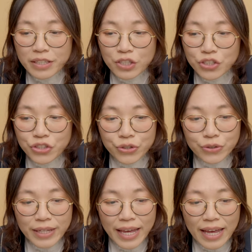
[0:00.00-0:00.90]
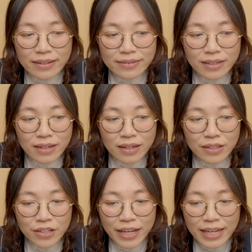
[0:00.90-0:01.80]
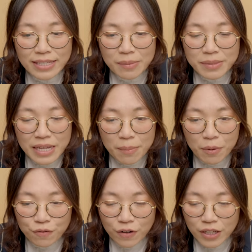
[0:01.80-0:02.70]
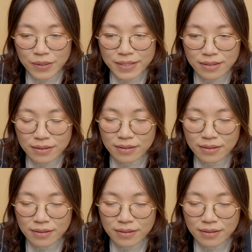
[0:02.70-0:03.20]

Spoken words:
in the shoot and look at some sample photos.